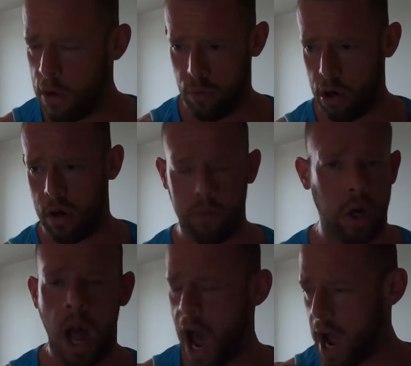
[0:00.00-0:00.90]
Run, run,
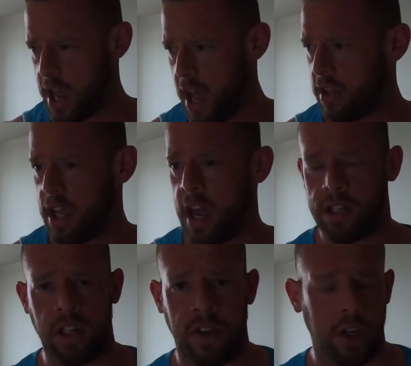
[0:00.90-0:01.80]
run. I hate the
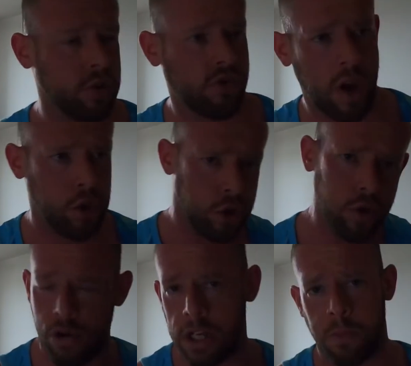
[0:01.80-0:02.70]
HGV industry and you
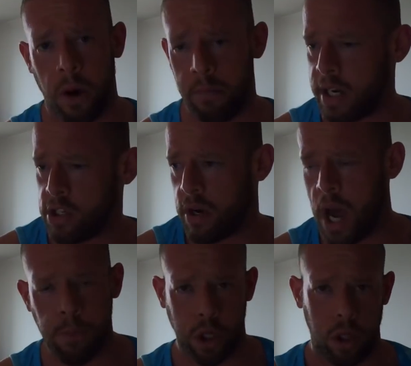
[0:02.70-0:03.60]
transport manager an
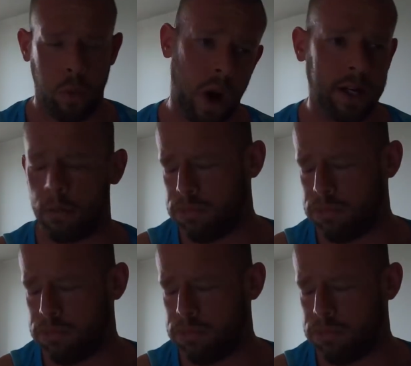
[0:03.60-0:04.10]
absolute wanker.